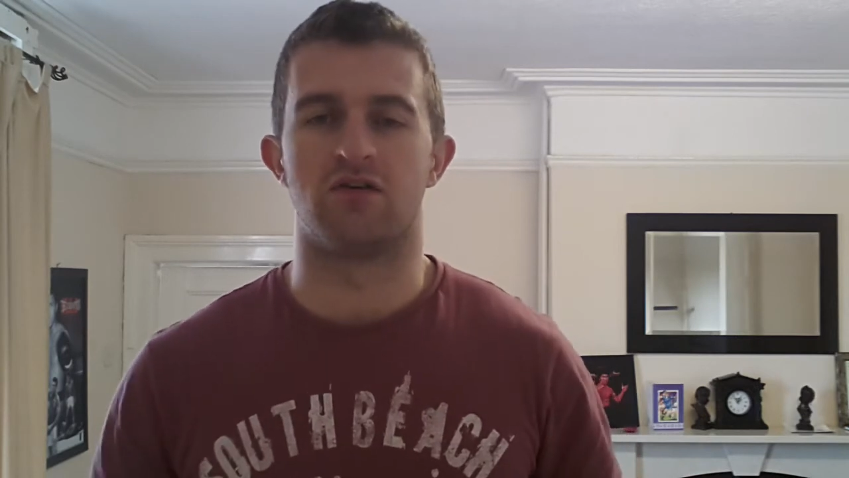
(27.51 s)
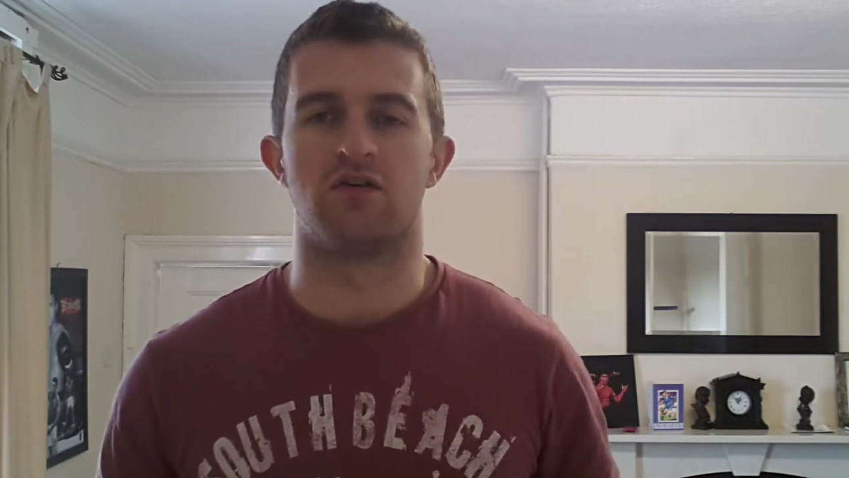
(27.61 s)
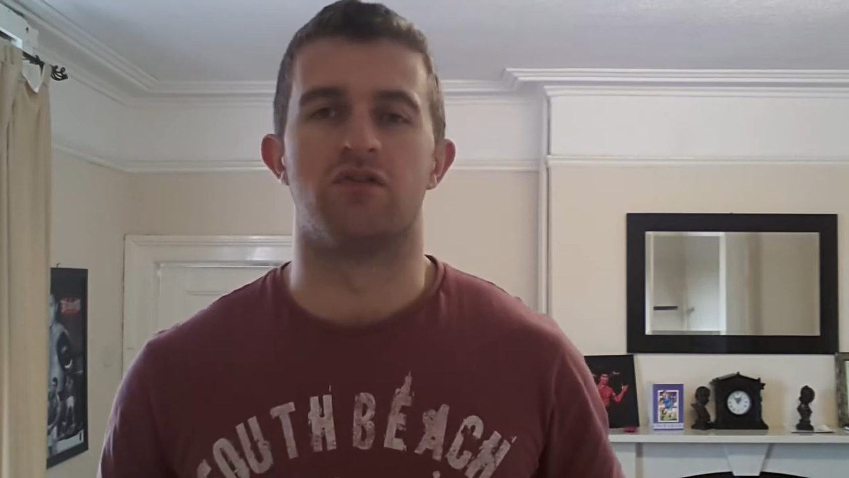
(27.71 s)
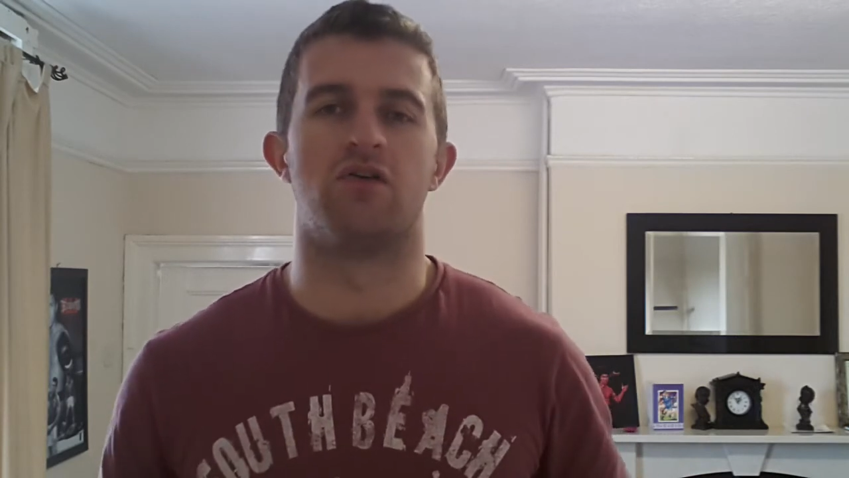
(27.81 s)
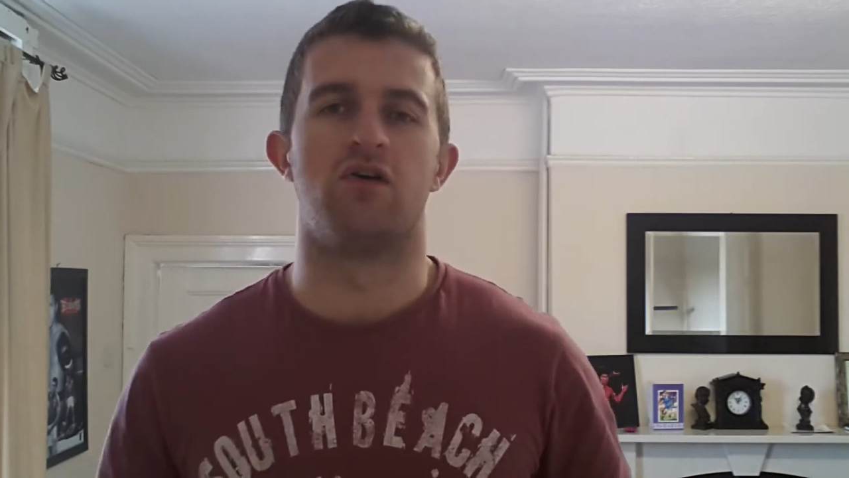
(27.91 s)

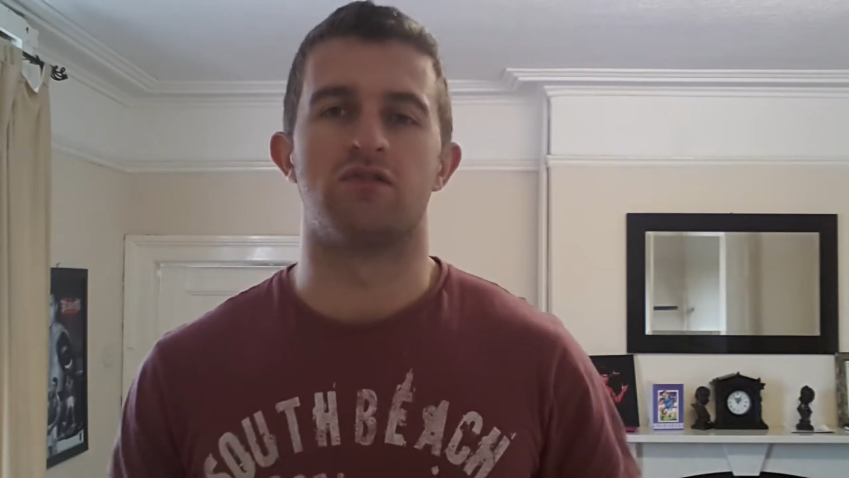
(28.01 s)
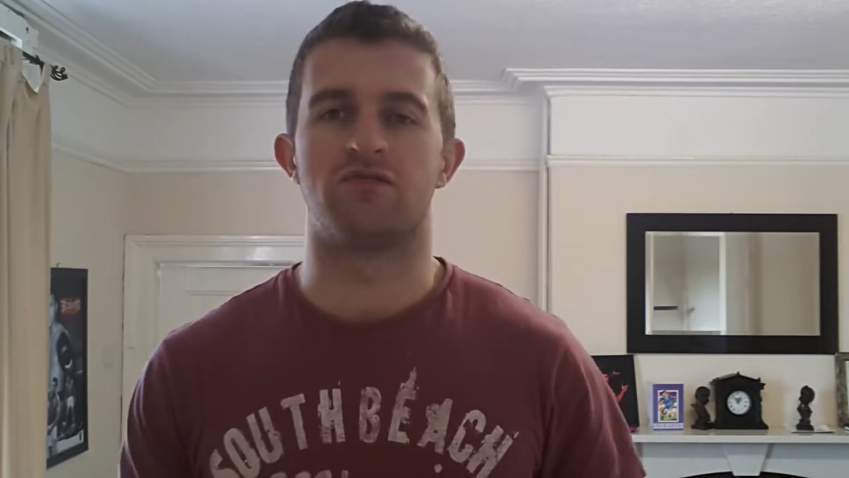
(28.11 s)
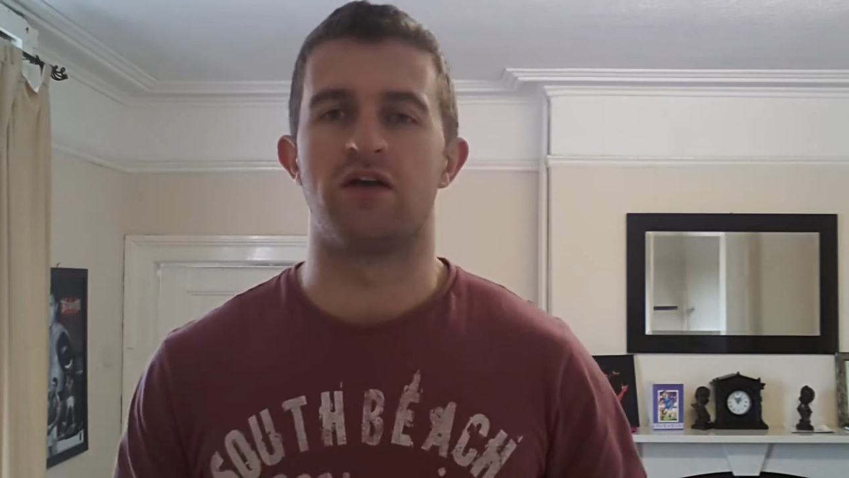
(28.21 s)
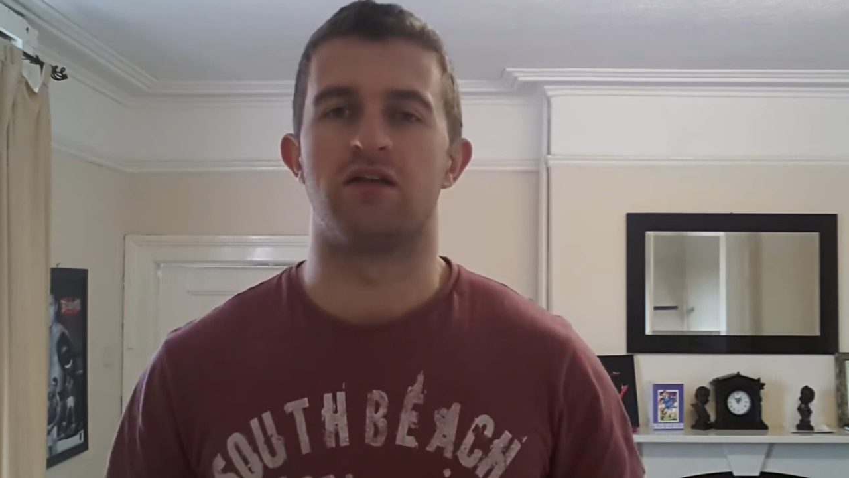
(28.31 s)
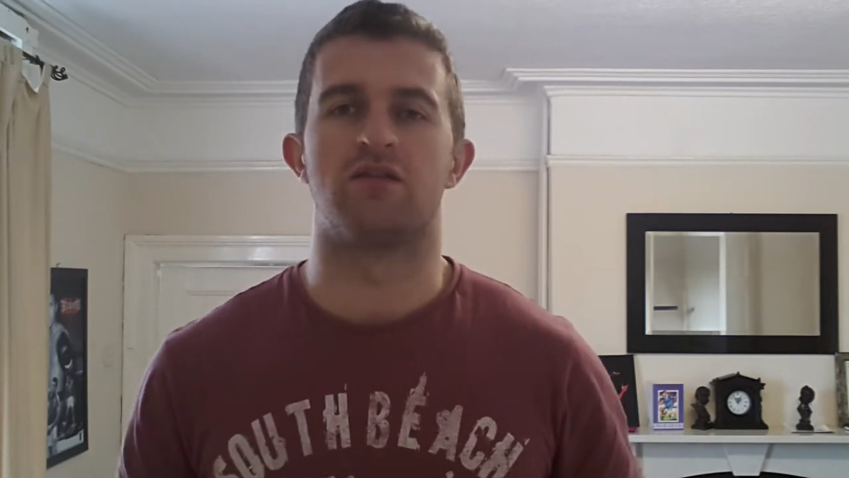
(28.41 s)
or they're always
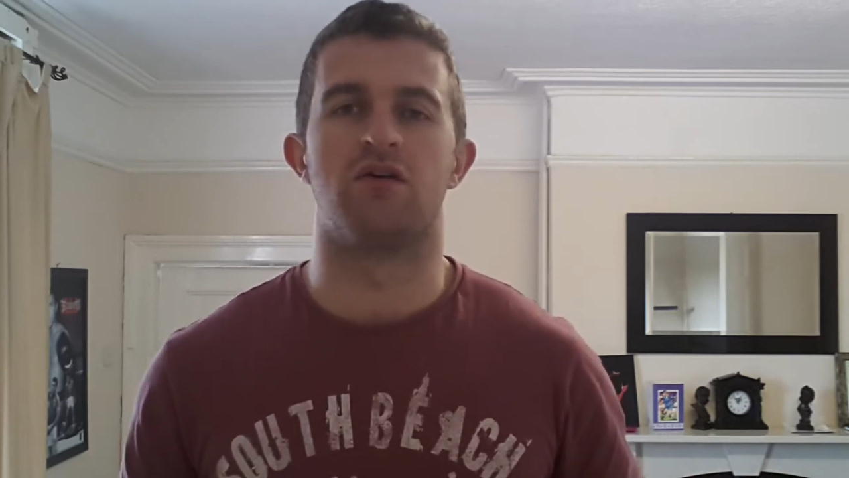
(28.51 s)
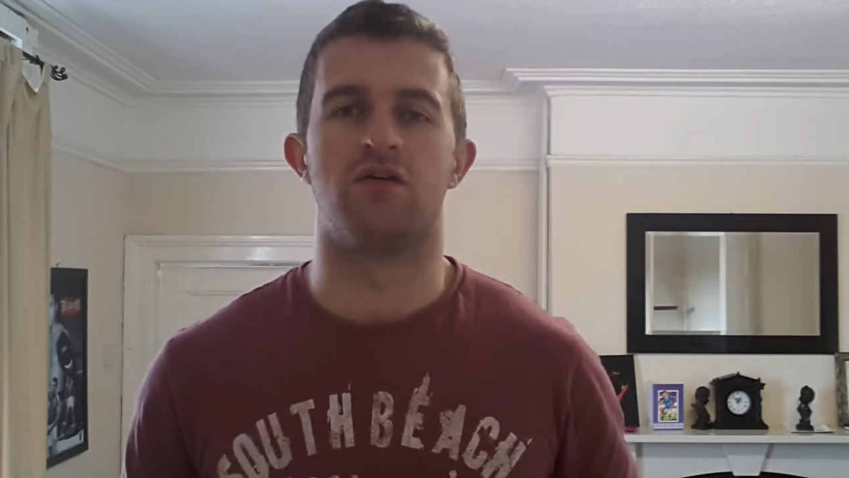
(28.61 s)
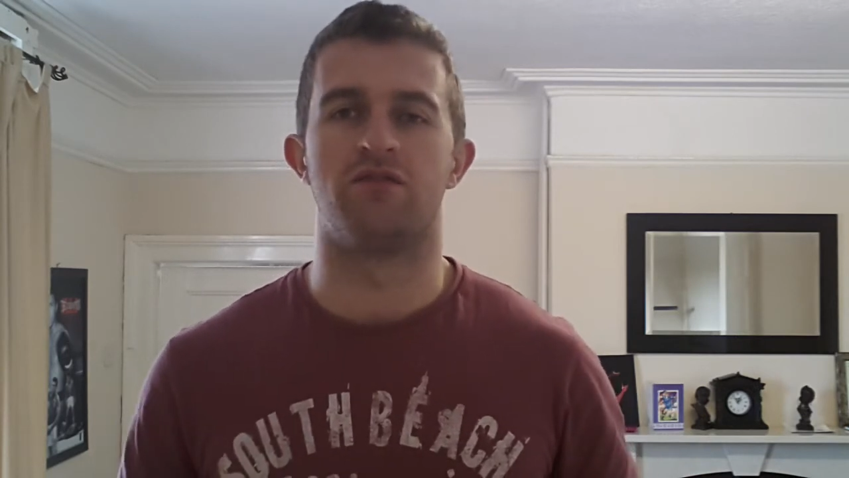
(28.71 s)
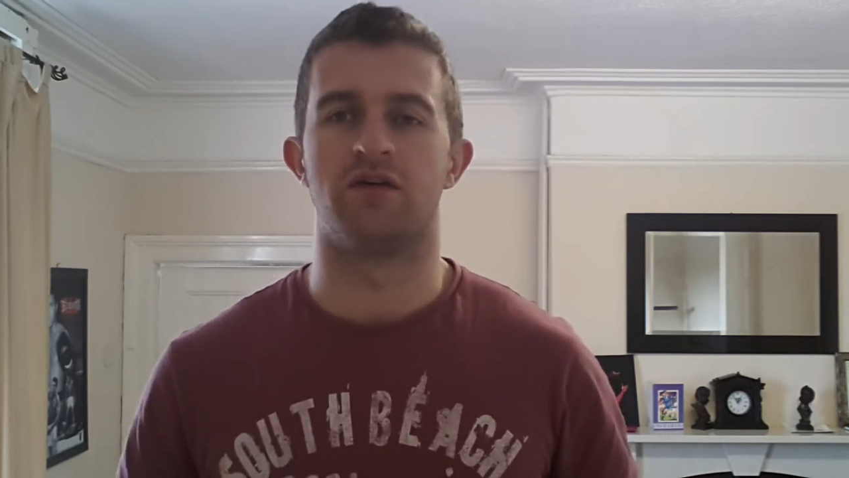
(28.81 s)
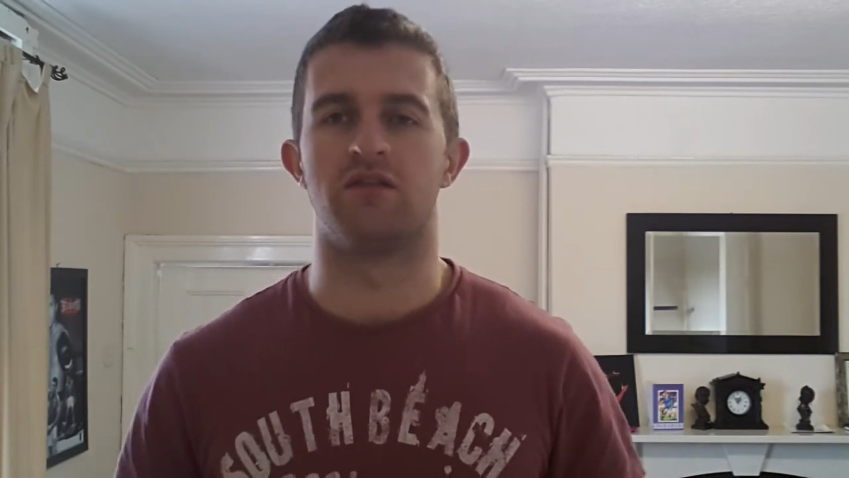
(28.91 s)
find it
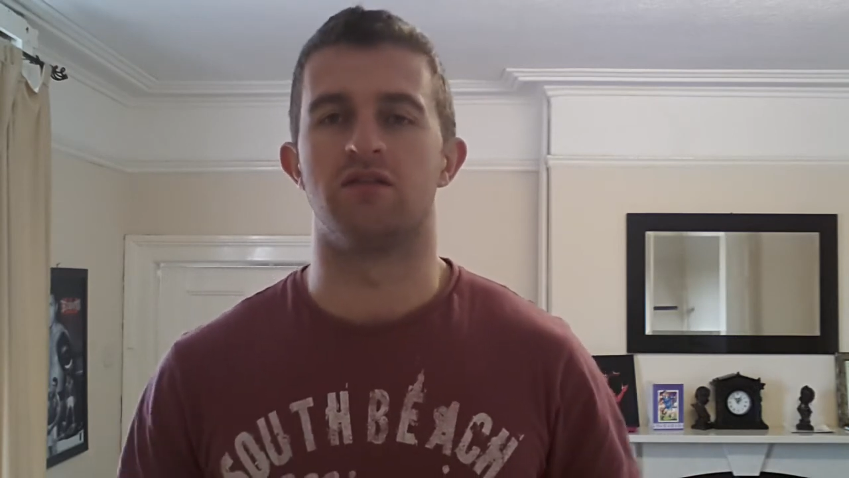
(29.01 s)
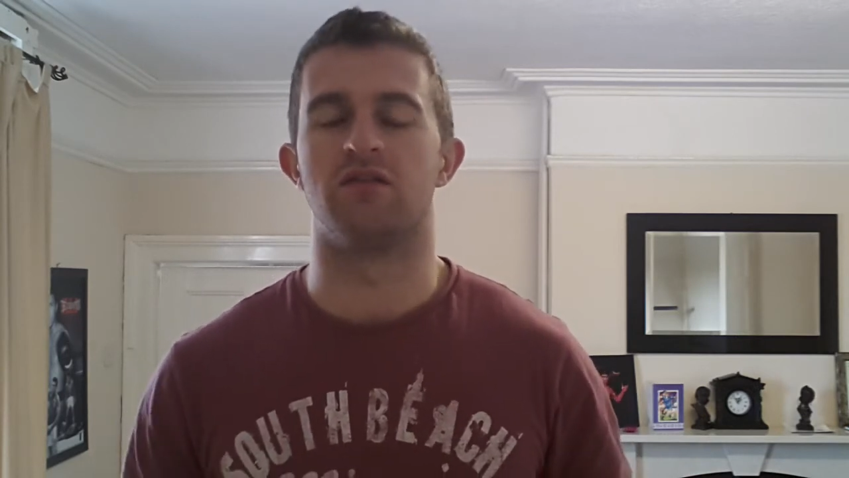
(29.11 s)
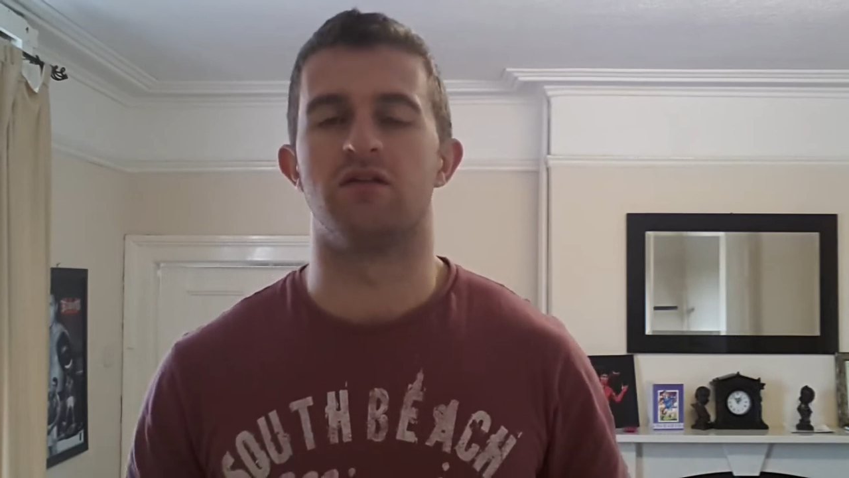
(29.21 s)
tough and,